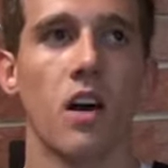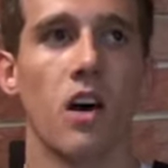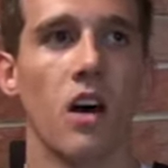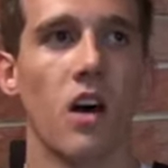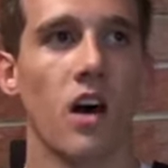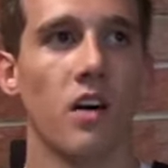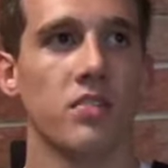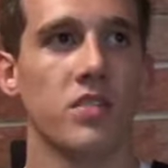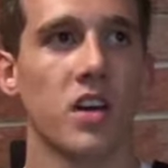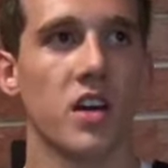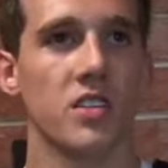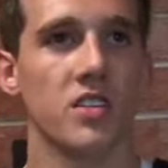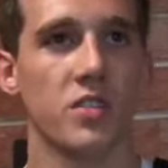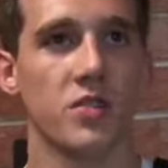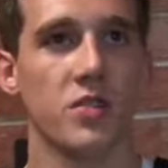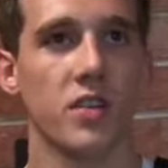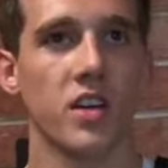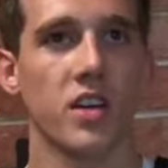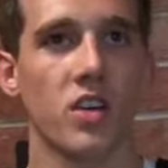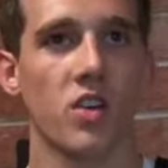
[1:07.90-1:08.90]
Uh, I've talked to
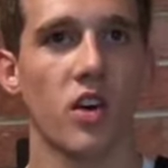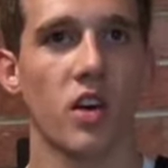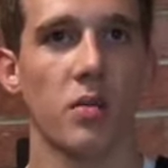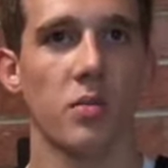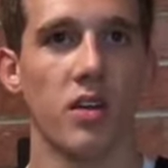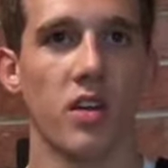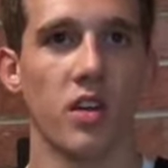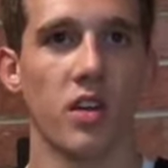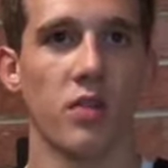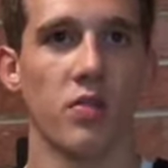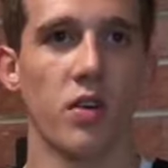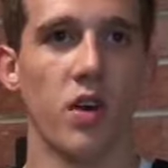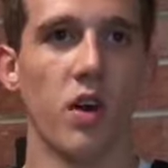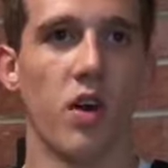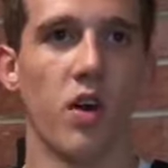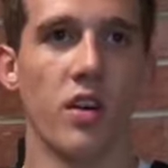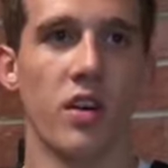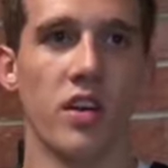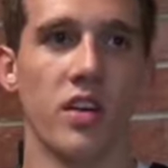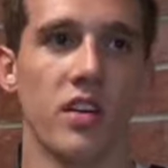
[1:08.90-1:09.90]
Fran quite a bit on the
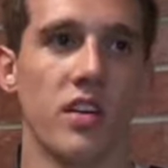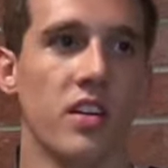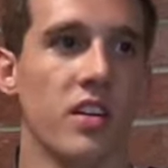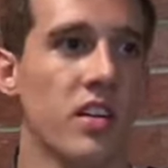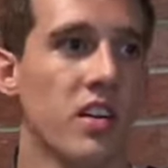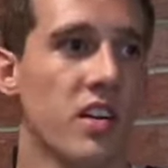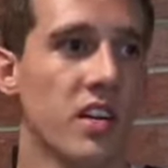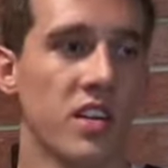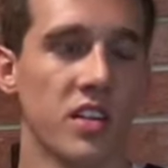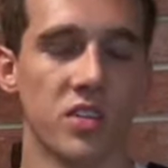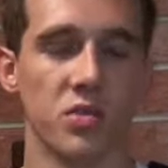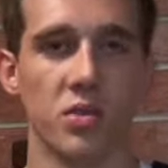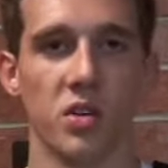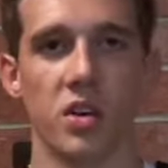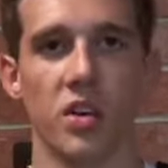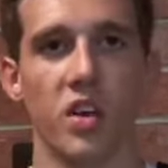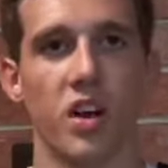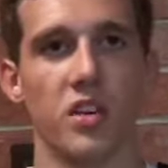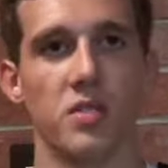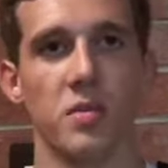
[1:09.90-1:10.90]
phone, and he just
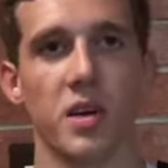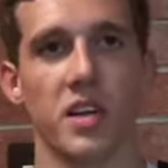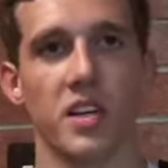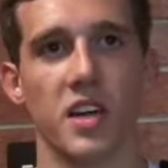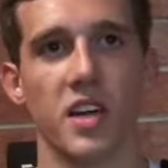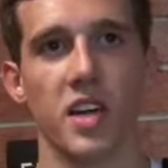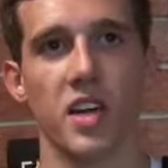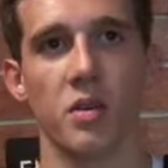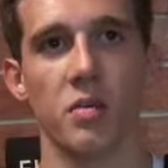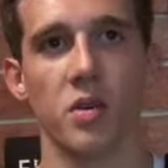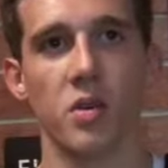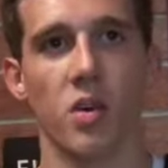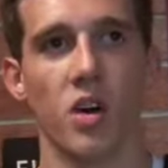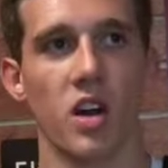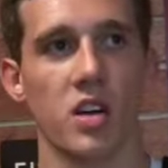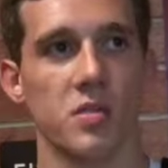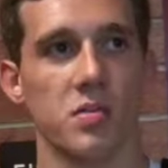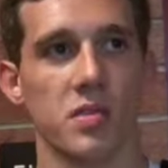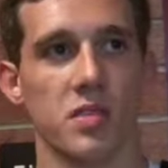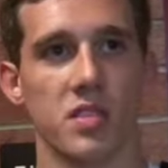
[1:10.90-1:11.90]
really loves my game. He
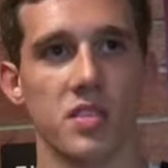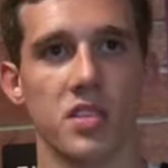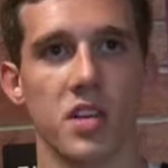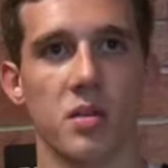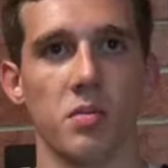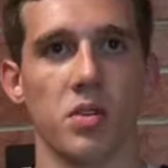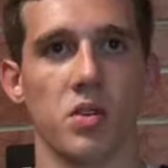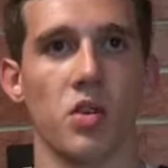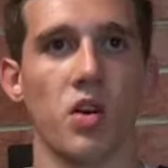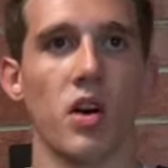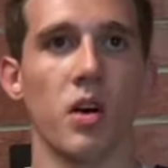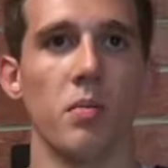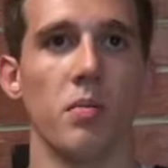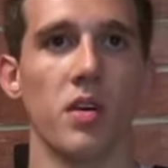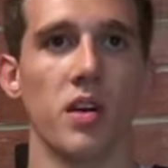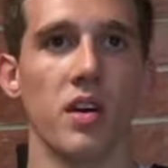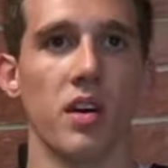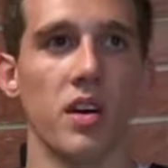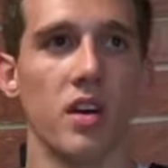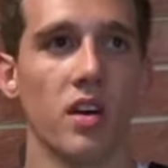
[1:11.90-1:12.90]
watched me in the summer quite a
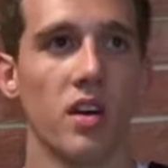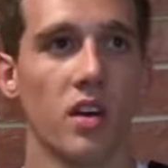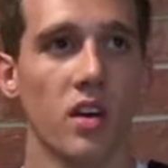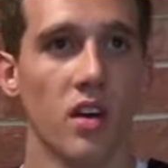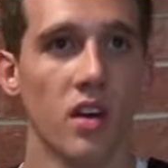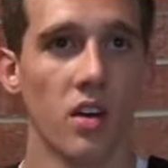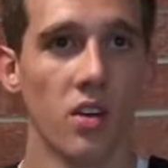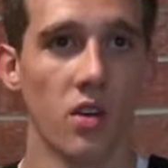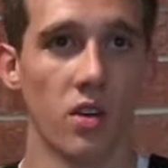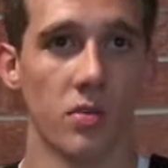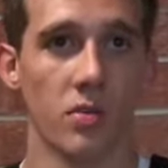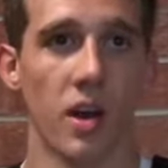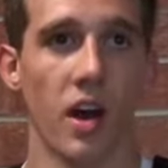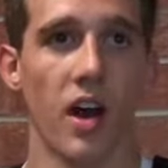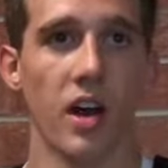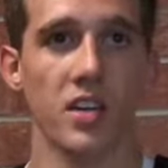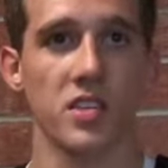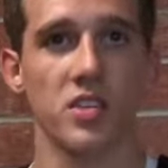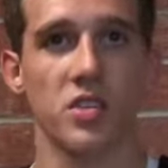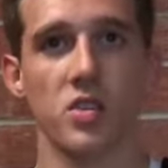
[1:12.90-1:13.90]
bit with my
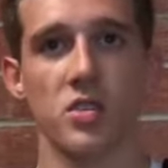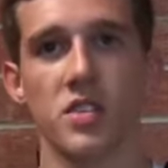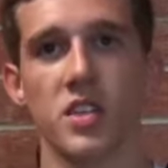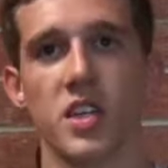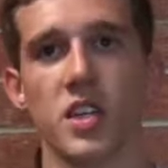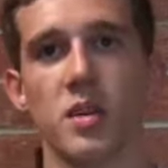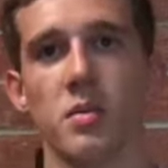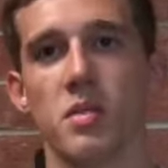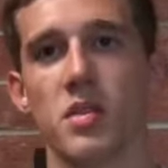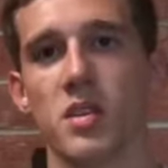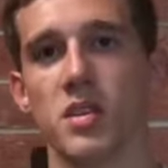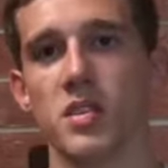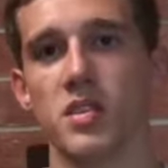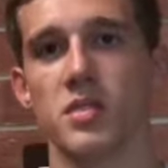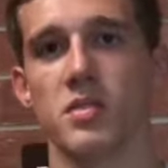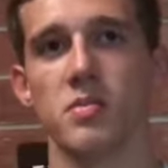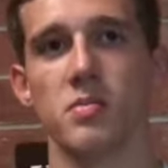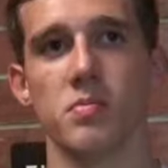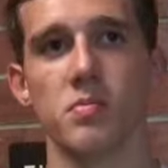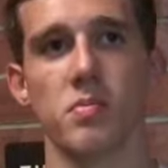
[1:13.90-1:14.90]
high school team, and
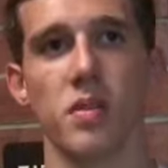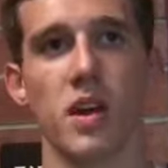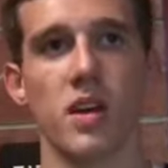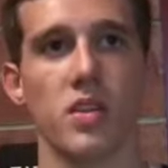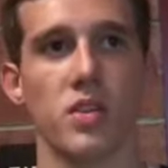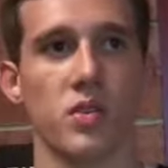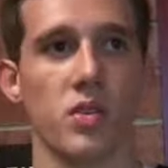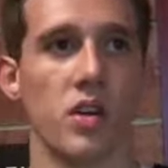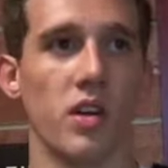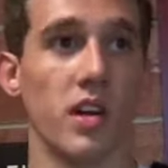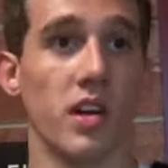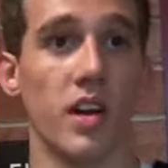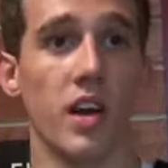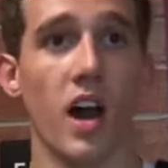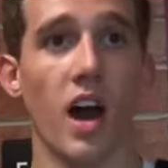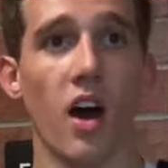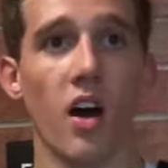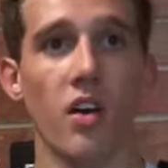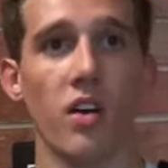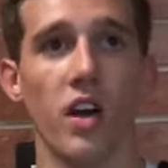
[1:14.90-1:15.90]
he's been in
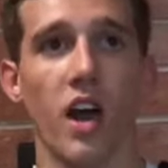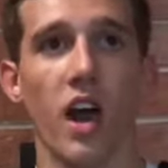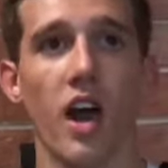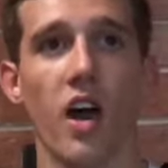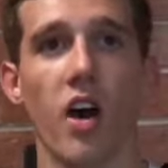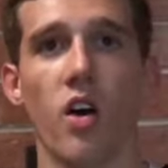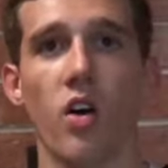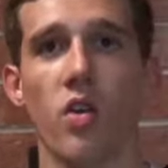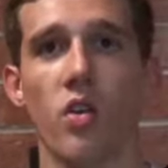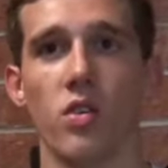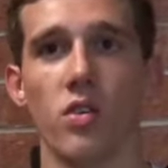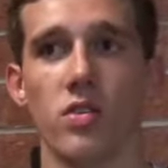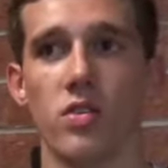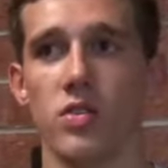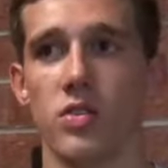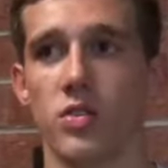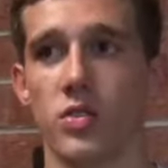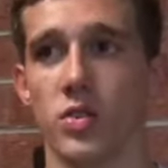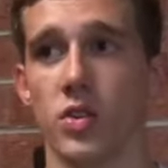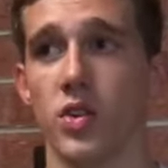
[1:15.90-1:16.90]
and out now
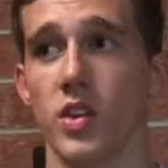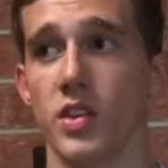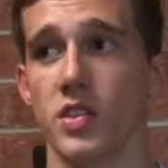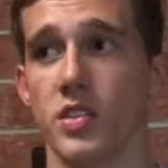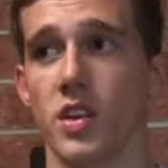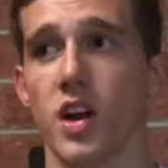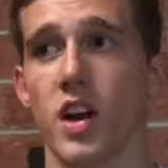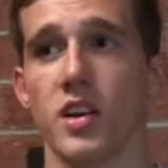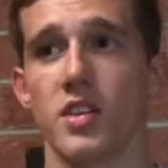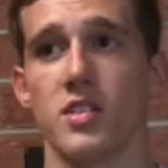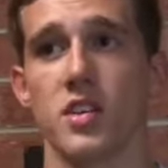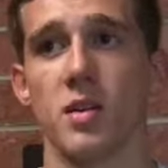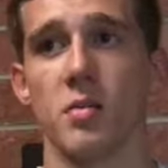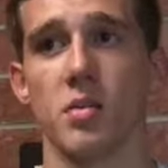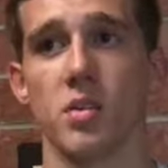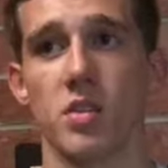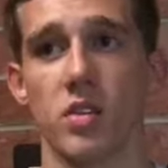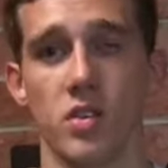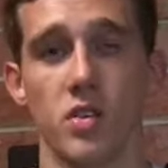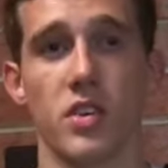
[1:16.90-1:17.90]
through this last
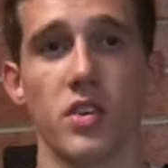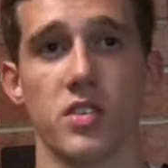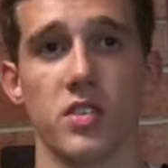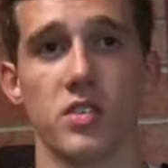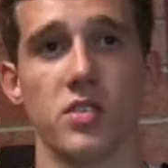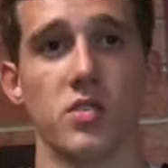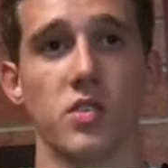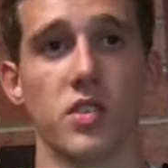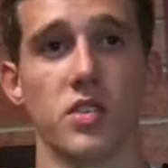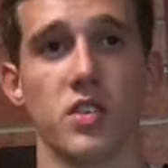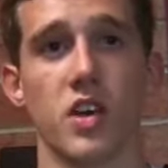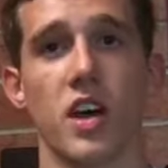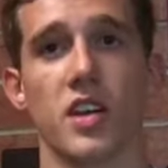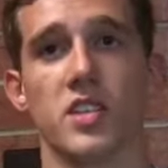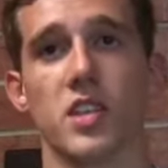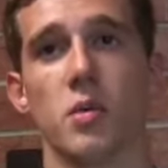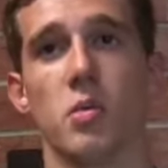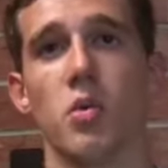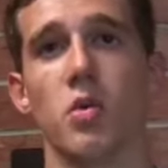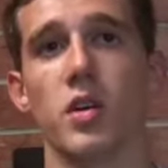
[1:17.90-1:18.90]
summer, this through these
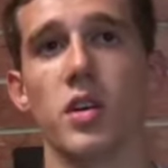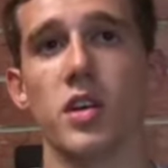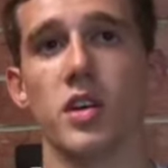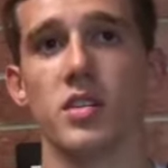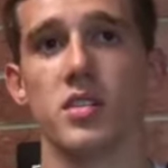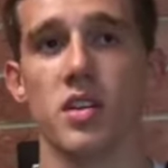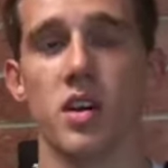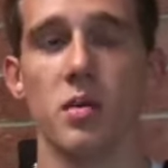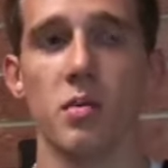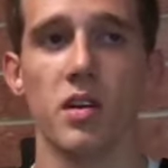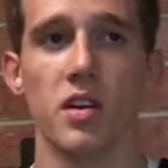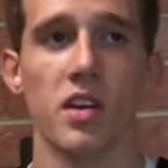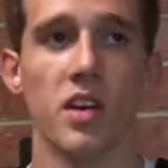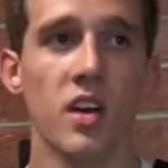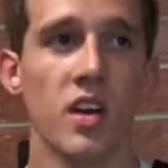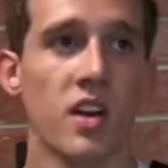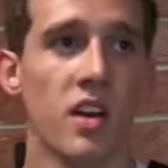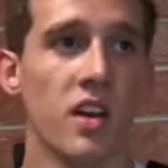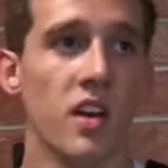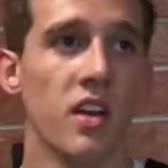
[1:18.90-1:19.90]
last couple of weeks. So I
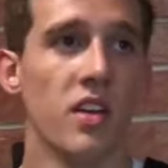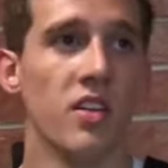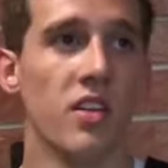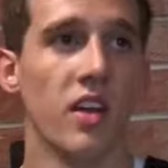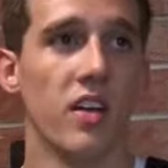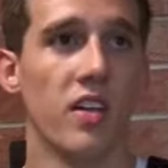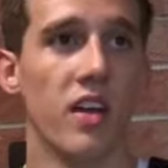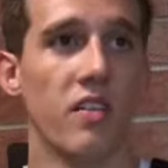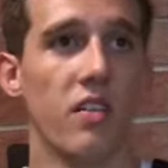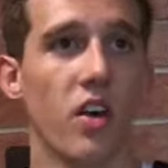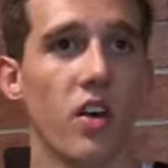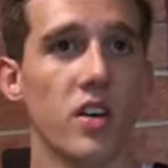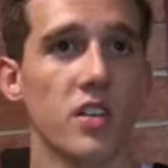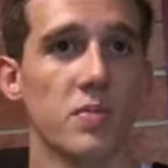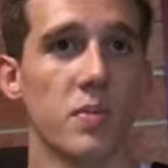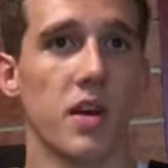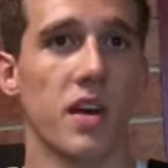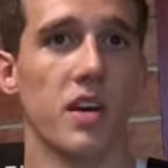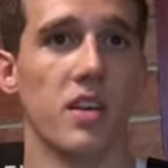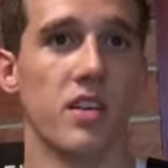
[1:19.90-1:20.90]
mean, they, they've
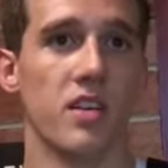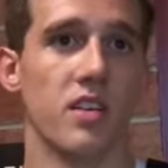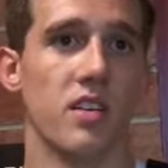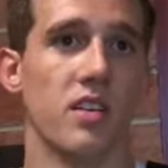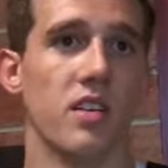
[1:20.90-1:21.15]
always been